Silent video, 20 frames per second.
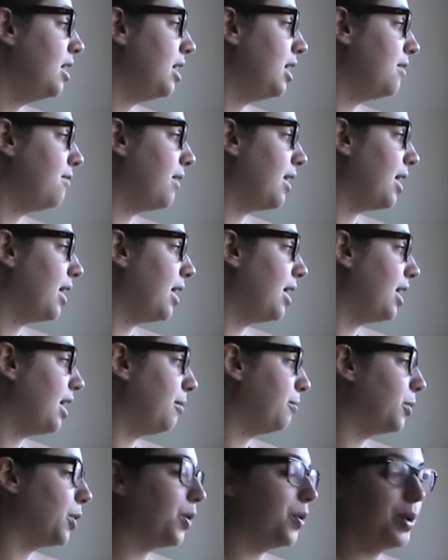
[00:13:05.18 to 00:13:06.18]
if I
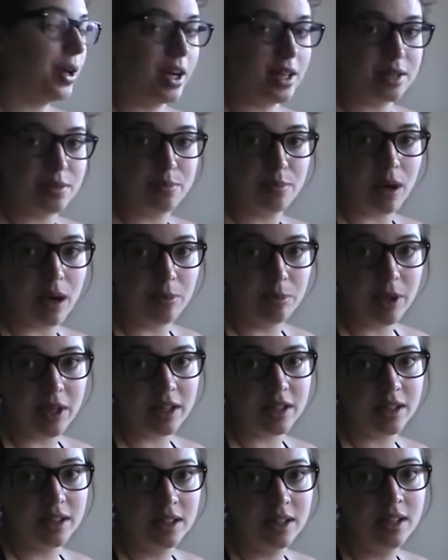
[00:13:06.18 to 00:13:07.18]
upload as
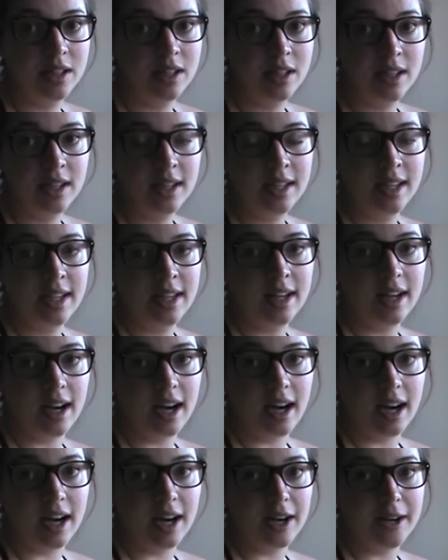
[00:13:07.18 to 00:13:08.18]
public,
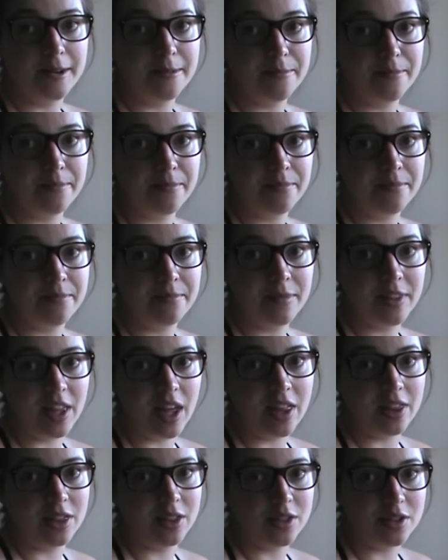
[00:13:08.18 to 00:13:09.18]

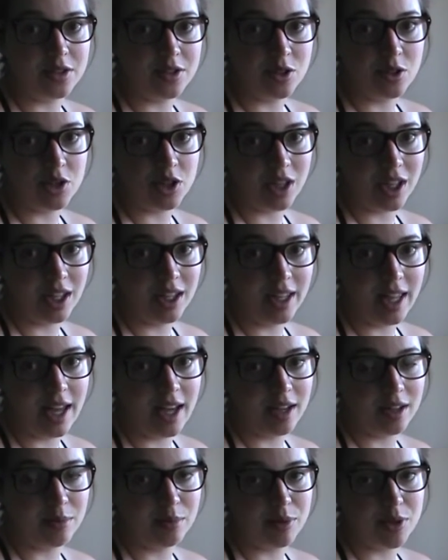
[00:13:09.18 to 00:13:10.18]
then there's usually a
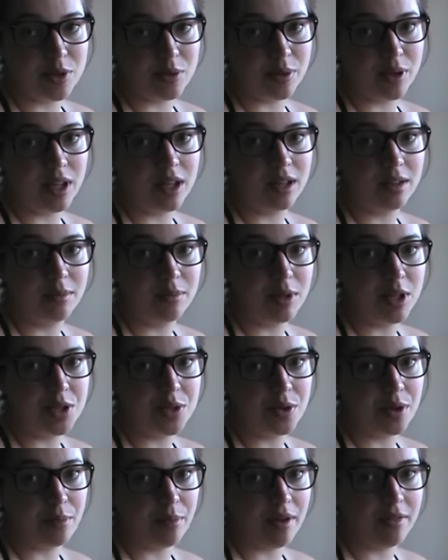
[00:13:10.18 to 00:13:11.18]
lag between me
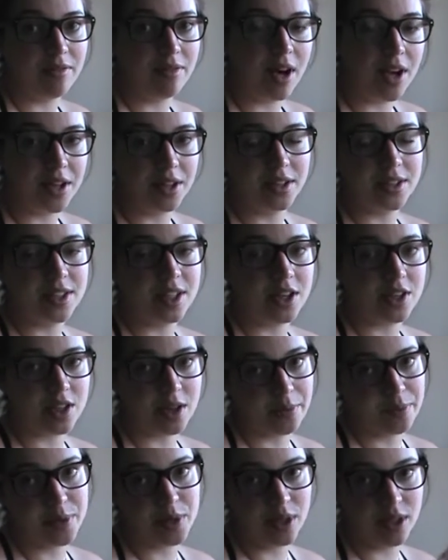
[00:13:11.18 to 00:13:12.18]
doing my final
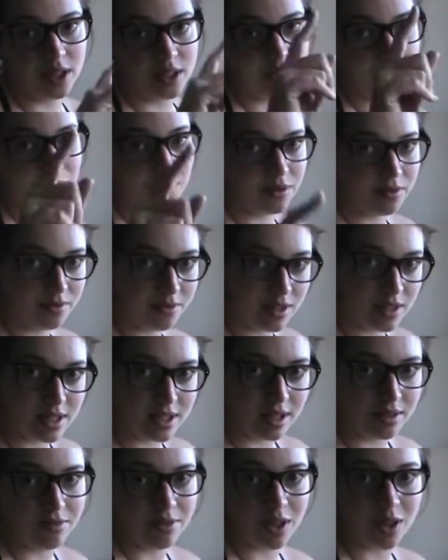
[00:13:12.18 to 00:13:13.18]
touch-ups on sort of the
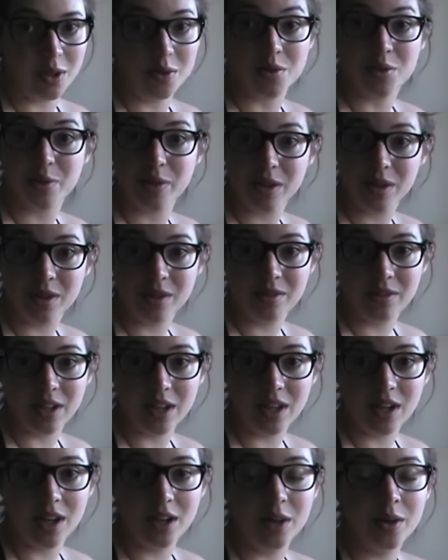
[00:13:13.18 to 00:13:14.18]
stuff that goes with your
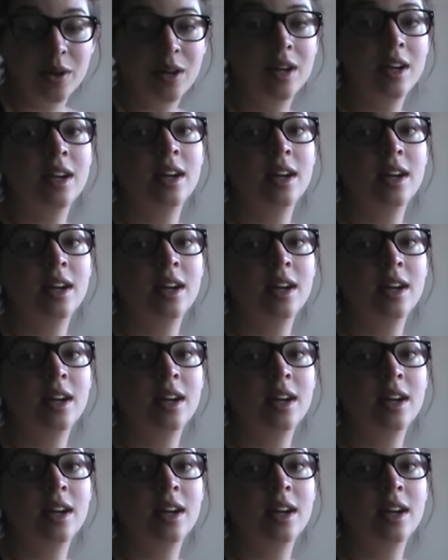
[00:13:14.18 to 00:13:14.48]
video,